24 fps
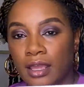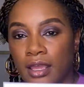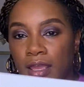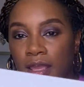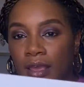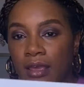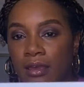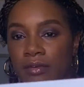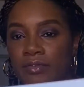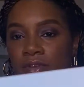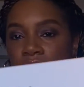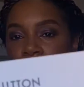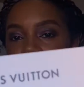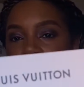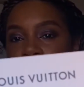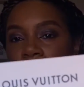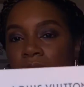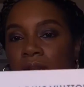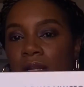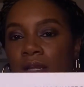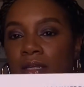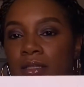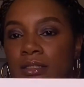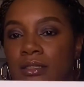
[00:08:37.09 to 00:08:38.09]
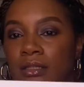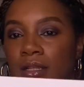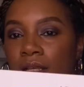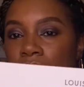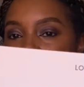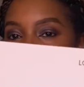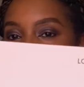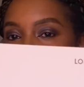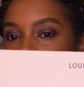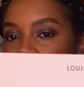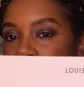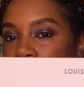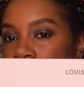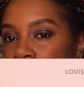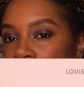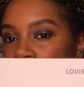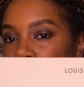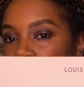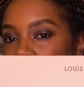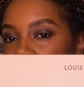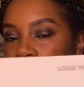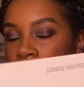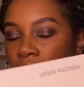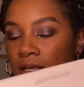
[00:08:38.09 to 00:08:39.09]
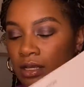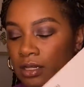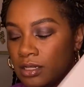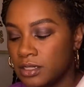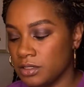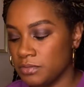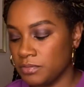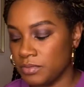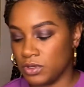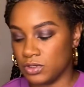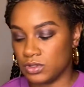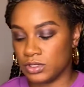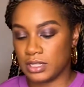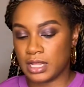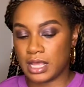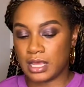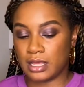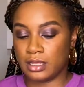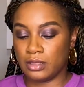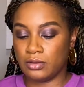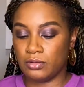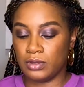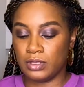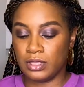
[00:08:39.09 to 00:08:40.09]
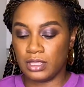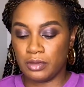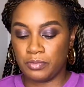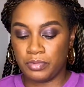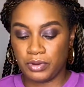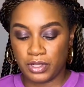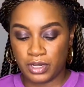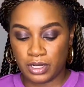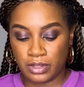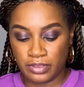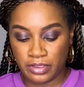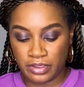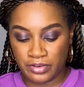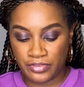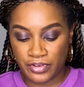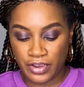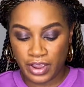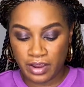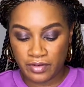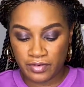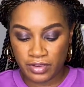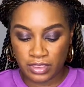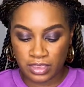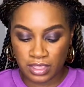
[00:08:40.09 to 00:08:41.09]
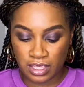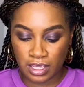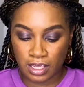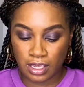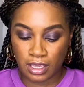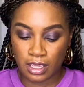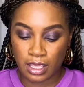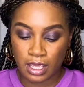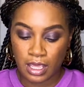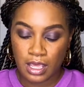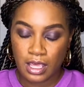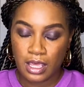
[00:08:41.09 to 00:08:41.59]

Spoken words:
canvas products lets me know that it is most likely what they put in there for everything,